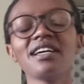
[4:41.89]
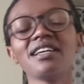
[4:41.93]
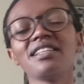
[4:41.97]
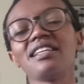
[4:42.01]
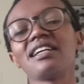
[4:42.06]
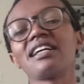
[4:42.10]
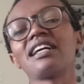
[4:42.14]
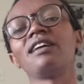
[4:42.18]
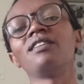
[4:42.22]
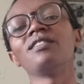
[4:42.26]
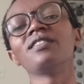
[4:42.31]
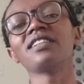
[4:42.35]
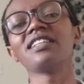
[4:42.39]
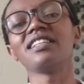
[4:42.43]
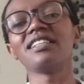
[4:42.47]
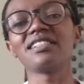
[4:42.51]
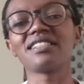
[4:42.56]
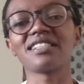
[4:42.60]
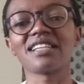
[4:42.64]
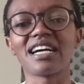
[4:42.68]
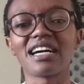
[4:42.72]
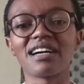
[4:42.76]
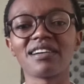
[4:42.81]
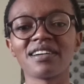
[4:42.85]
the
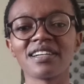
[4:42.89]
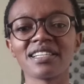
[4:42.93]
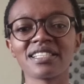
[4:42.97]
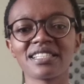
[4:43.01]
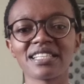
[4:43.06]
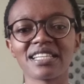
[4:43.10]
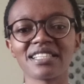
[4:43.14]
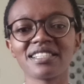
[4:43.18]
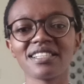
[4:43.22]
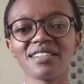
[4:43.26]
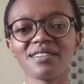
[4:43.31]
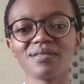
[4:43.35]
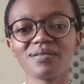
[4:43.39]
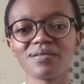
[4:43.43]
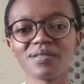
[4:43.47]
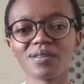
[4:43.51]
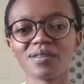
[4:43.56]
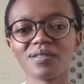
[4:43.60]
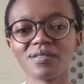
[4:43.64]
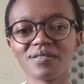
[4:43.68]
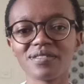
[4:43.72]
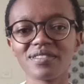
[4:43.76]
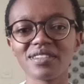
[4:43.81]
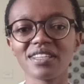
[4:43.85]
countless hours that's
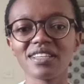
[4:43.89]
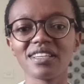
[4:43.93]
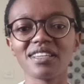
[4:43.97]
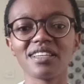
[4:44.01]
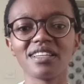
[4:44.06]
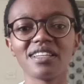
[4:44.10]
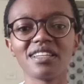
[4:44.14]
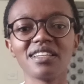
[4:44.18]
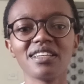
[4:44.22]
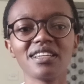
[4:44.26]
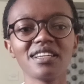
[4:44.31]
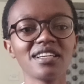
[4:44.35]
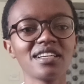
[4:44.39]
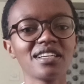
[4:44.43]
involved in